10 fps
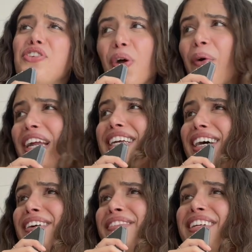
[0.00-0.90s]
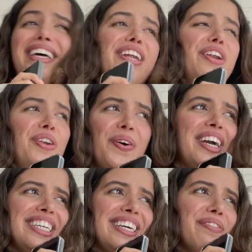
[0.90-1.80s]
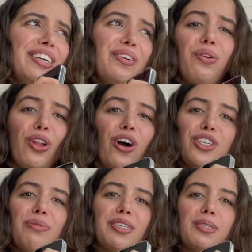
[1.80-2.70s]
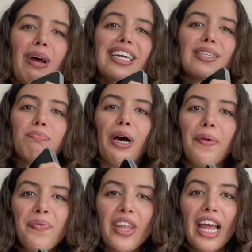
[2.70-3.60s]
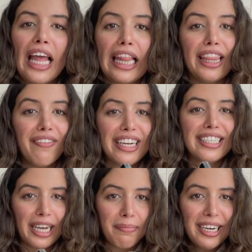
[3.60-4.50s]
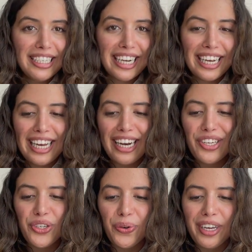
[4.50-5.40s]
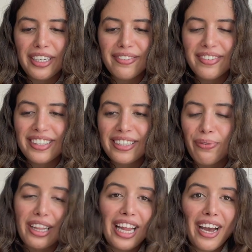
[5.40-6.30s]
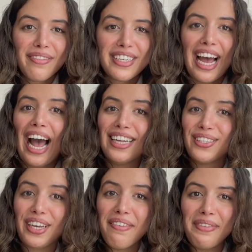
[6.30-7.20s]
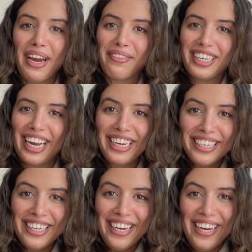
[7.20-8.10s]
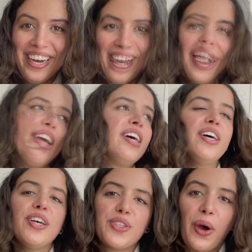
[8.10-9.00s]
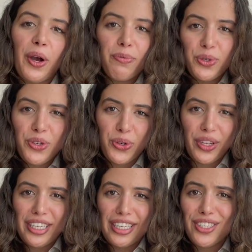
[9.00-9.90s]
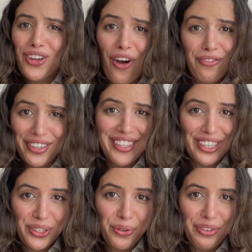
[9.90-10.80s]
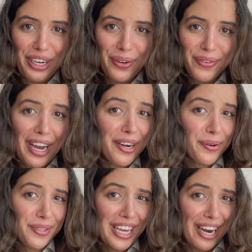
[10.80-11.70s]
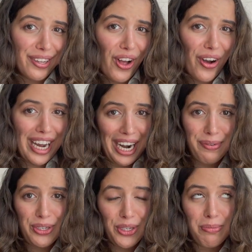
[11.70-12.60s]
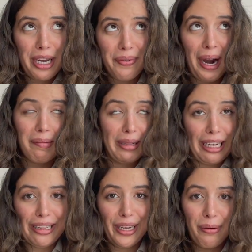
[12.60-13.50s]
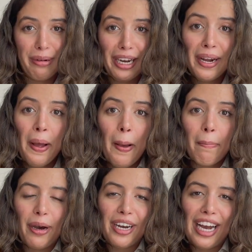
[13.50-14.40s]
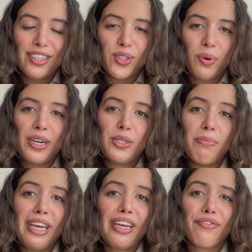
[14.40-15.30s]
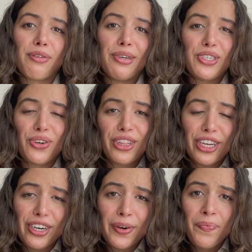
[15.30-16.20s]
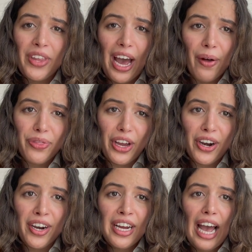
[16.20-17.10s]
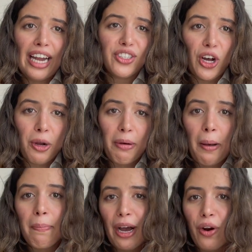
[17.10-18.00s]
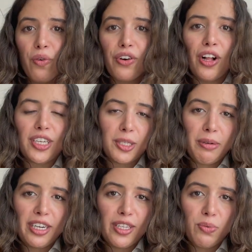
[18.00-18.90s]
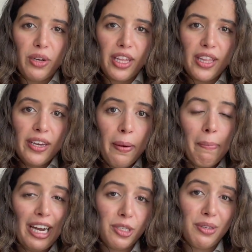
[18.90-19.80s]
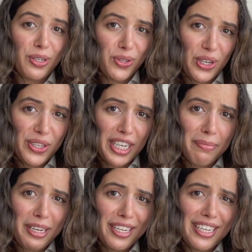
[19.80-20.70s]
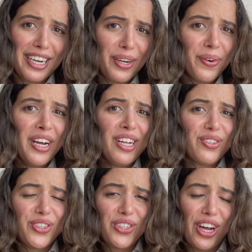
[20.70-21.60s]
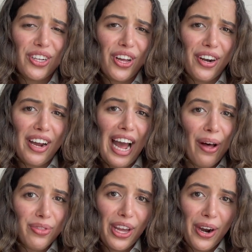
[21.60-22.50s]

idea what the long term expects, but living day by day and enjoying what life has to give me every day. So I hope you enjoyed this conversational video. I know it was kind of long and it was just me rambling a little bit, but I just wanted to make information clear out there and talk about my overall experience with management consulting, because I know there's not a lot out there.